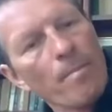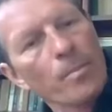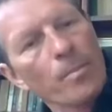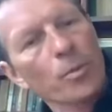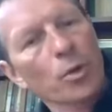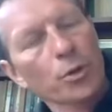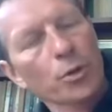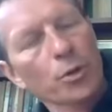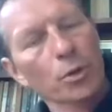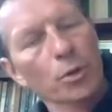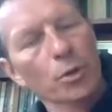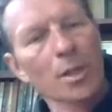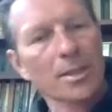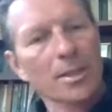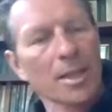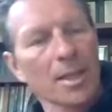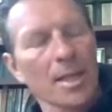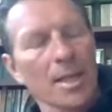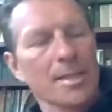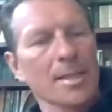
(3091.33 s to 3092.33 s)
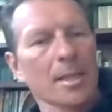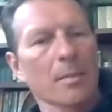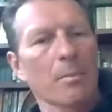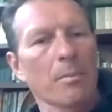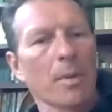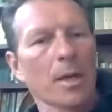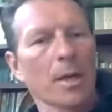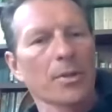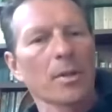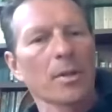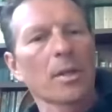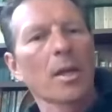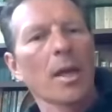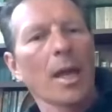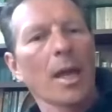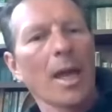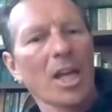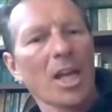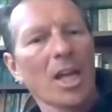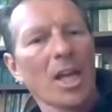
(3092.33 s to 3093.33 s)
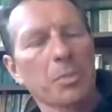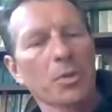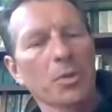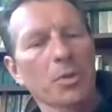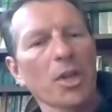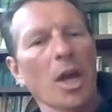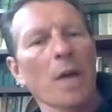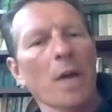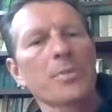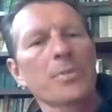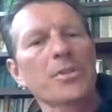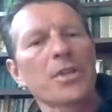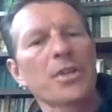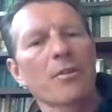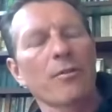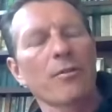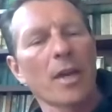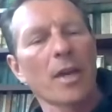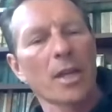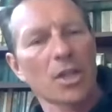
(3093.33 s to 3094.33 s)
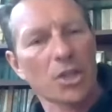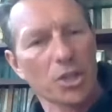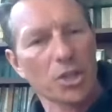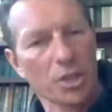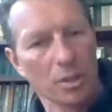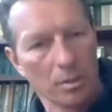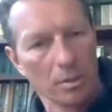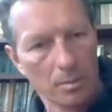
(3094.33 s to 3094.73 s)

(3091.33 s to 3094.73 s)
not only testing but expert observation.